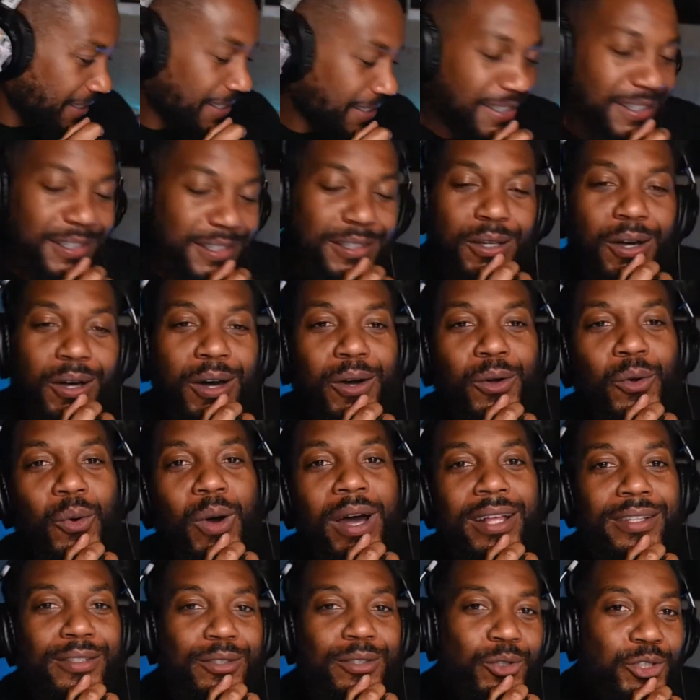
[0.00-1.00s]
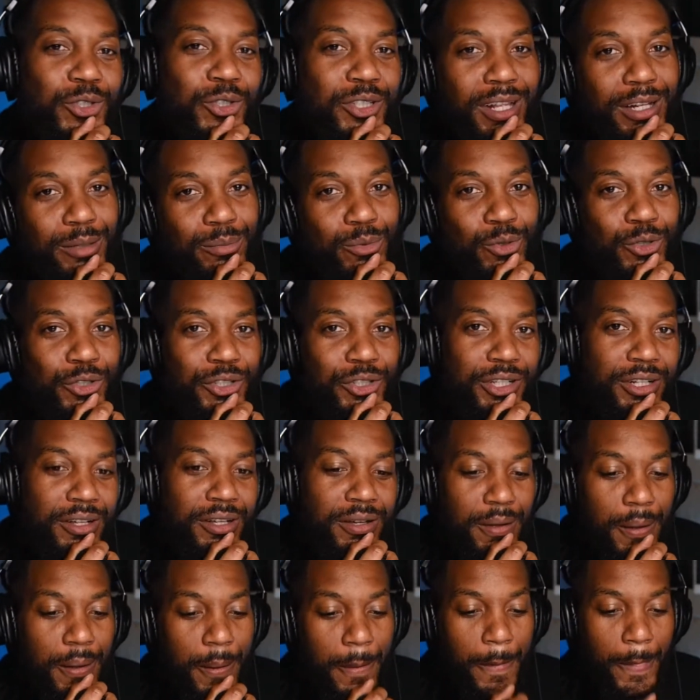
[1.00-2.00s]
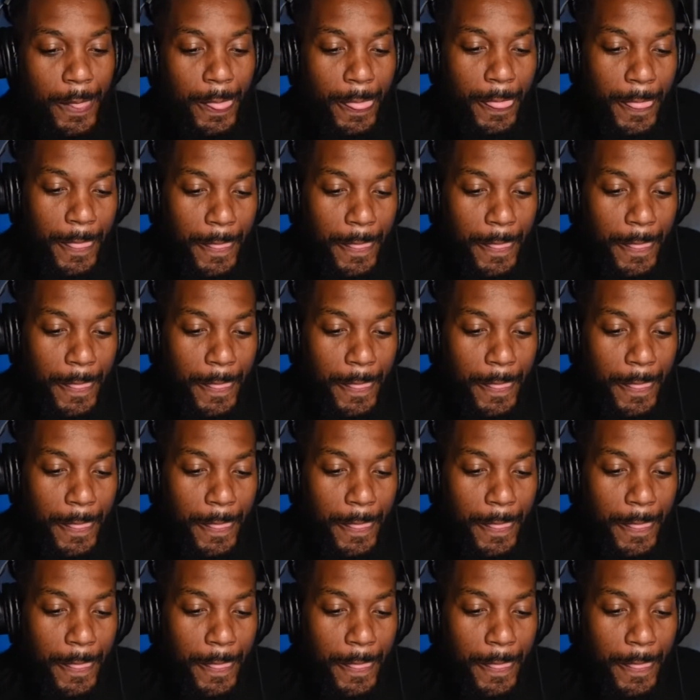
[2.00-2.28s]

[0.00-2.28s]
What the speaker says: Don't go on stushing at the bush, you know.